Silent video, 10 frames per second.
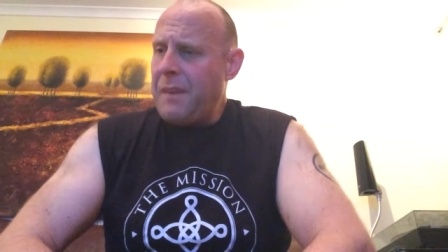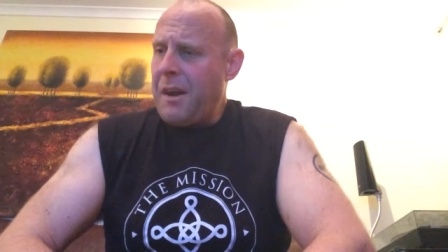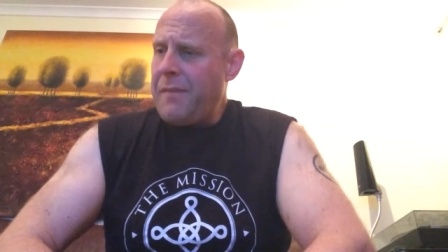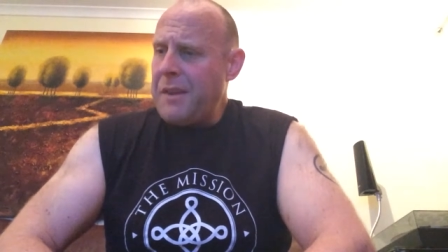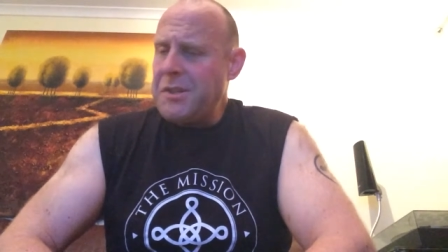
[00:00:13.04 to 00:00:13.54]

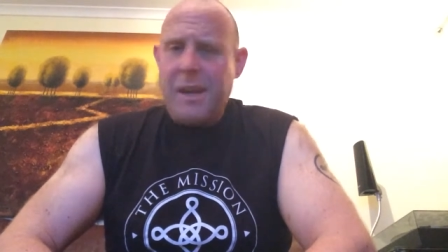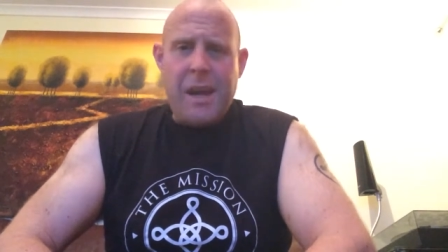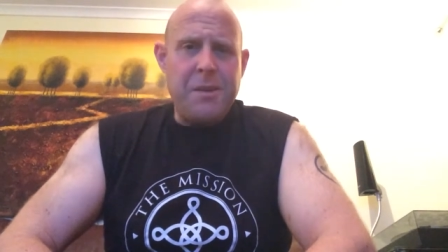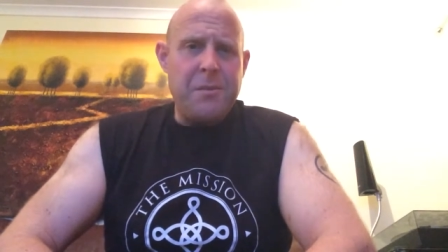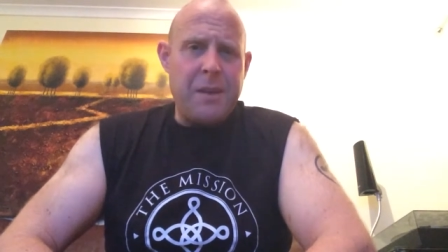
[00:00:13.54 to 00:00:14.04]
I've actually
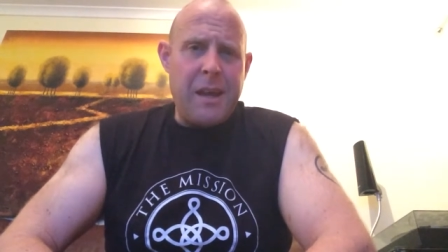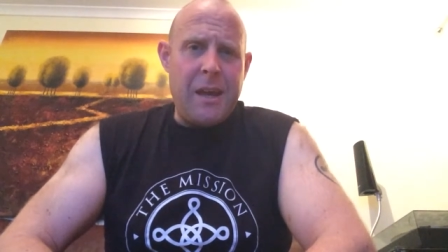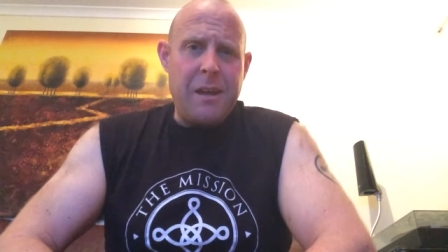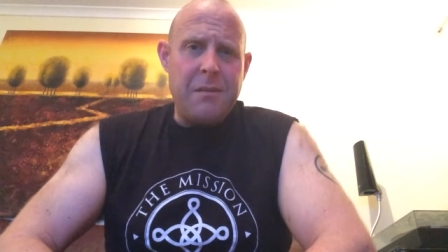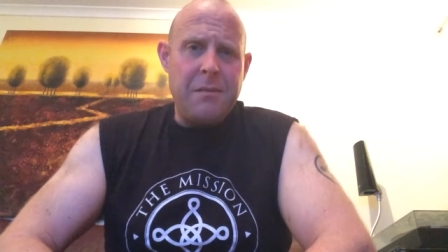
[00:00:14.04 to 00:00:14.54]
had it on
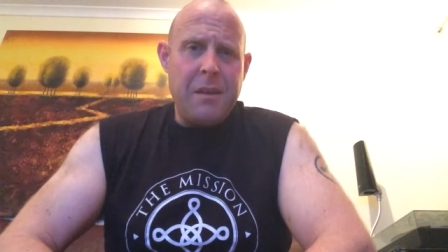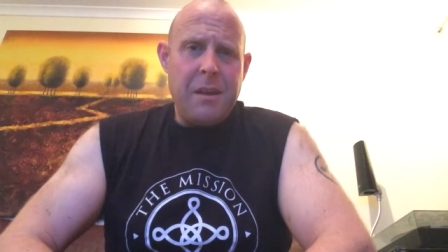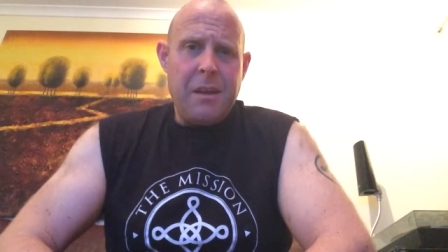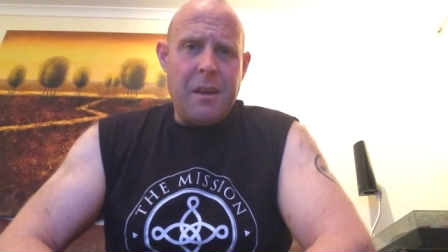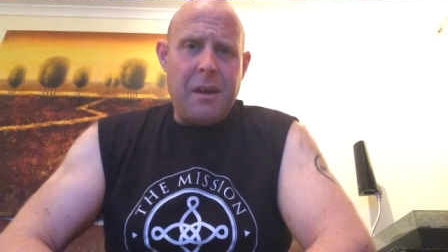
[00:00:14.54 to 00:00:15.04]
keg
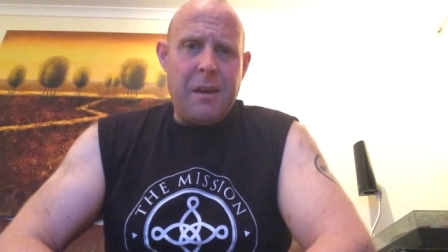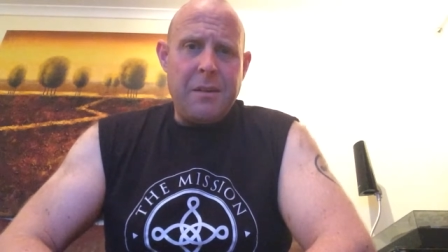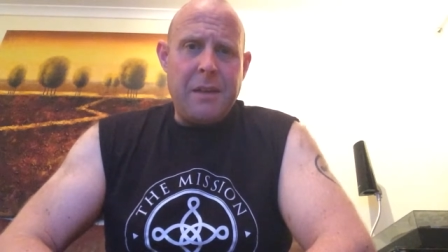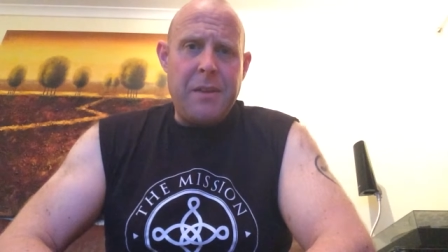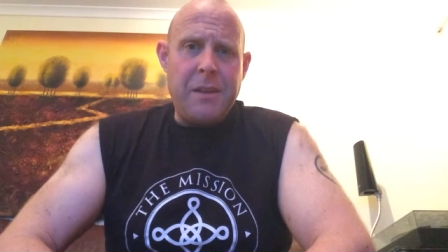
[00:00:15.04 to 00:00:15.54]

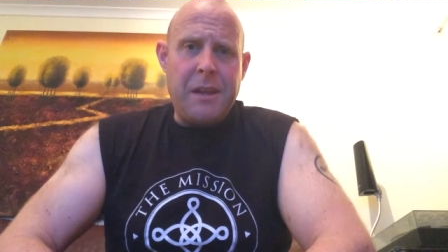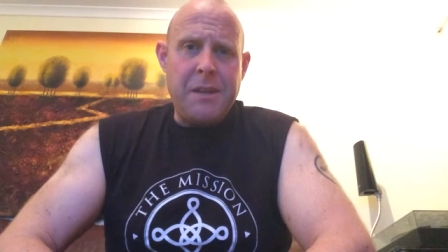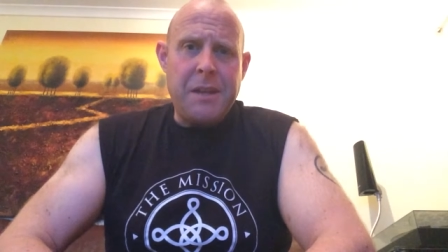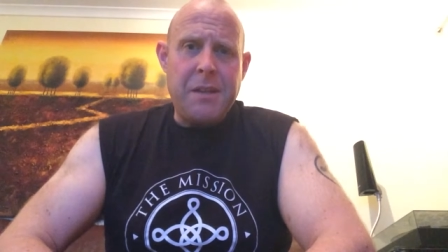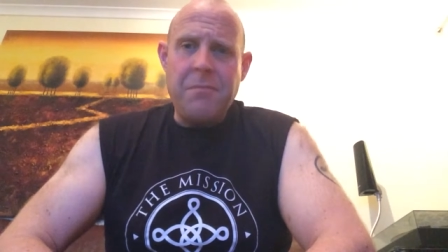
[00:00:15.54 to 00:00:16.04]
down the
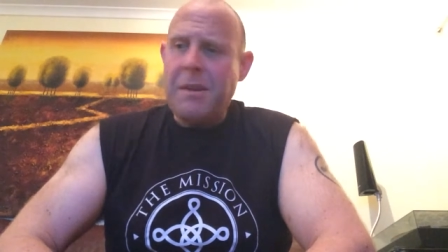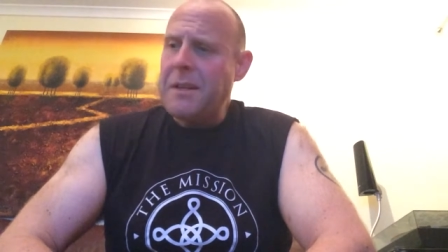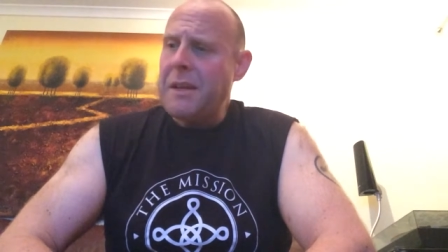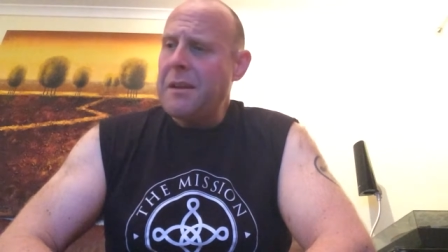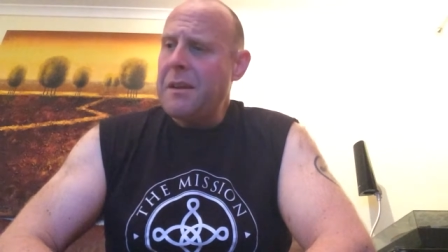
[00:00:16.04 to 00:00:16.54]
Nag's Head in
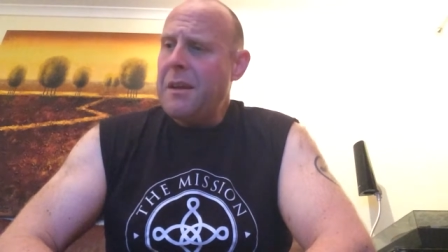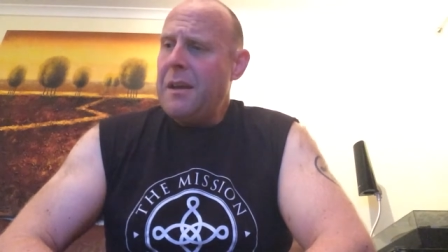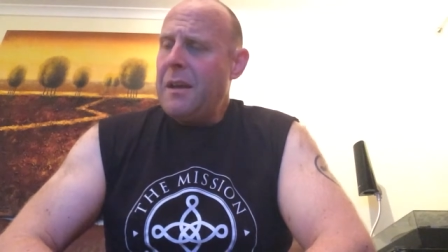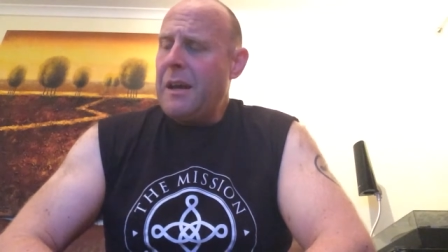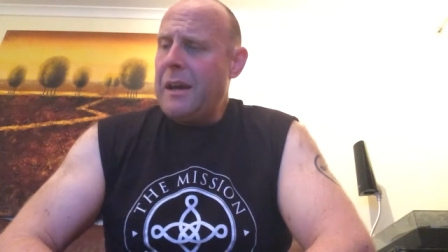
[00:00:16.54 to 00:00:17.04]
Reading,
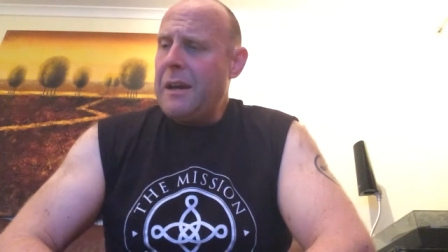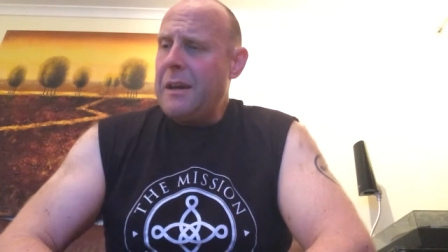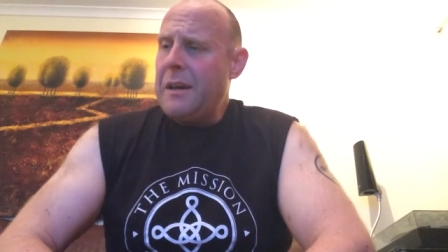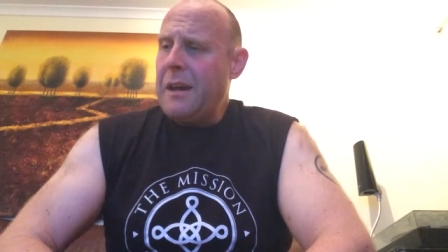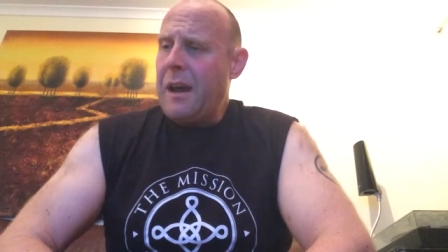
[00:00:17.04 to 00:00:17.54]

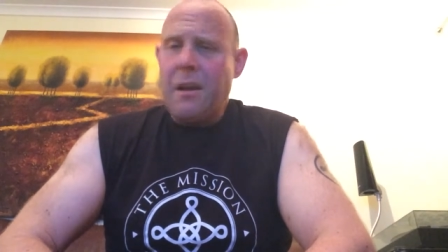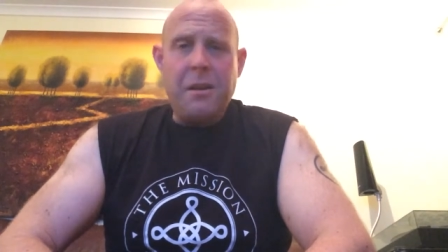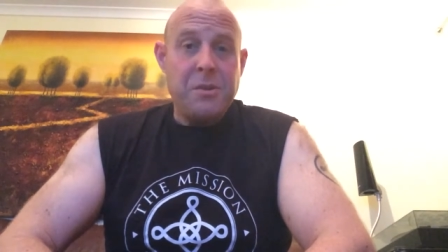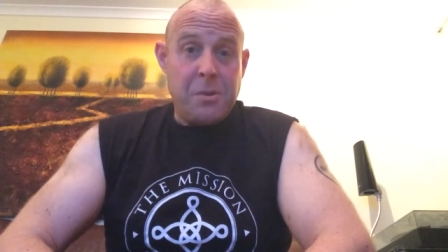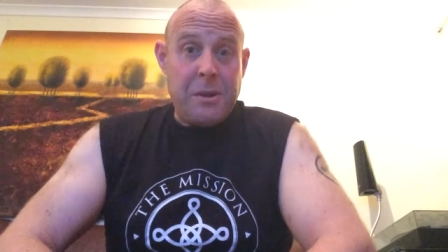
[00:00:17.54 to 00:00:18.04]
and I
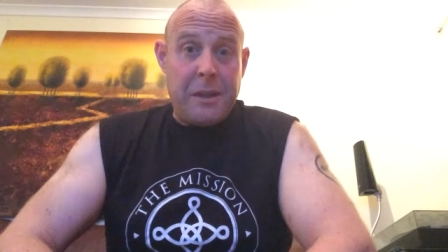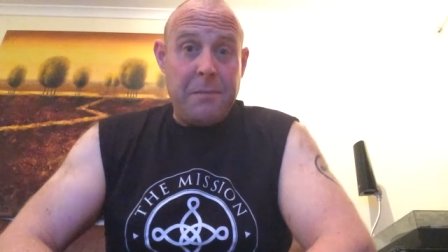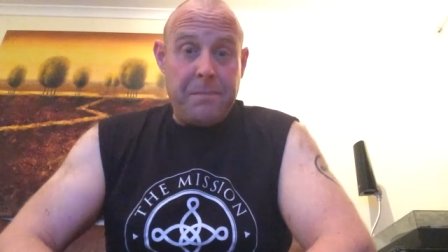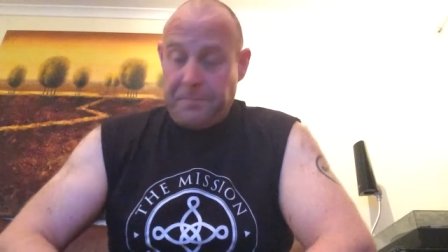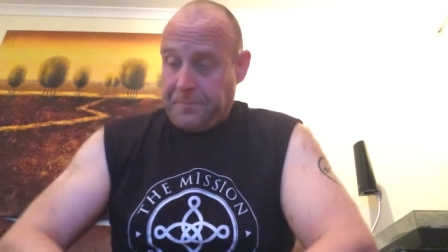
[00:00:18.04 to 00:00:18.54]
enjoyed it,